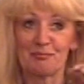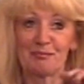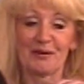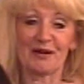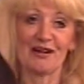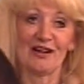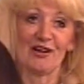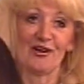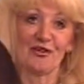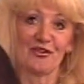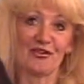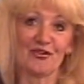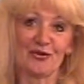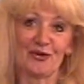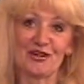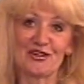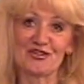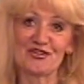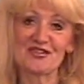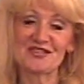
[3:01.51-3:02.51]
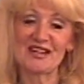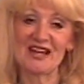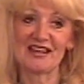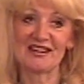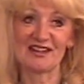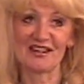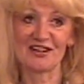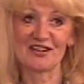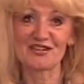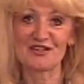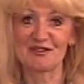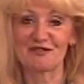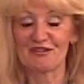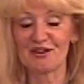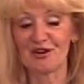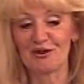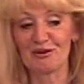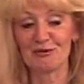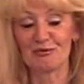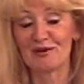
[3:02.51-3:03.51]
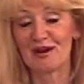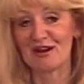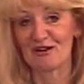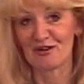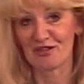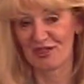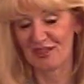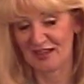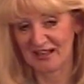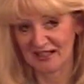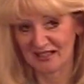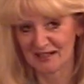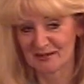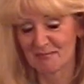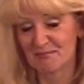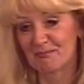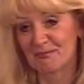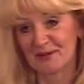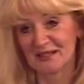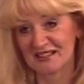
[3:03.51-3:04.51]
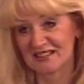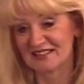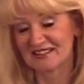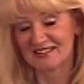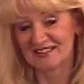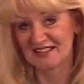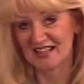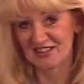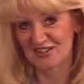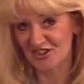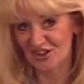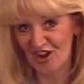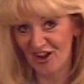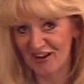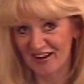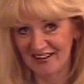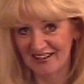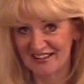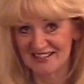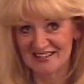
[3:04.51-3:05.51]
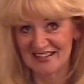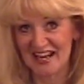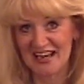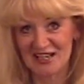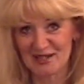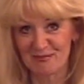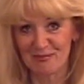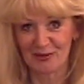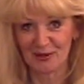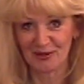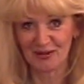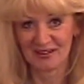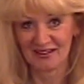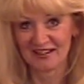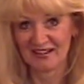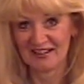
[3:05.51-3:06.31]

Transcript: But I also understand that it's a very rare thing, but it's not unattainable.